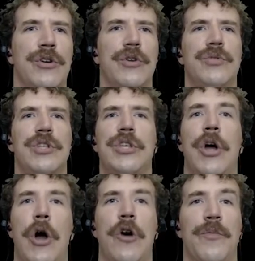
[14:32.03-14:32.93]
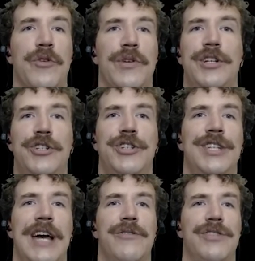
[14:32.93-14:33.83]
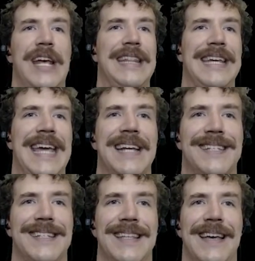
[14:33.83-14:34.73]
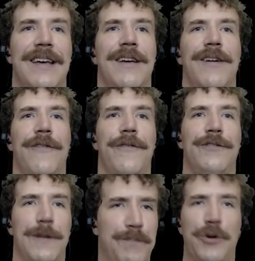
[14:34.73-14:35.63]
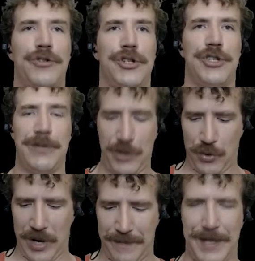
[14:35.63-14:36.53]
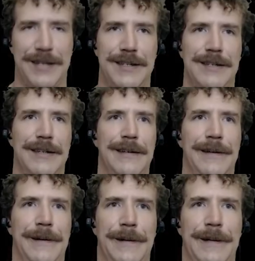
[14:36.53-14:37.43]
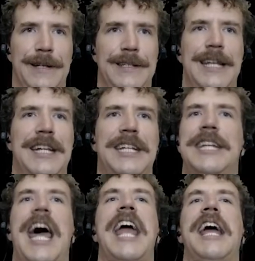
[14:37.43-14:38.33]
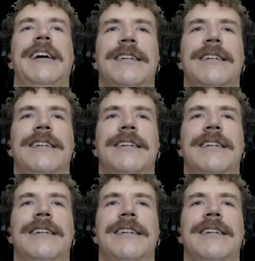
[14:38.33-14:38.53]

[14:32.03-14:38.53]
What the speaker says: Go to the armory just outside the castle to purchase some equipment. Zedediah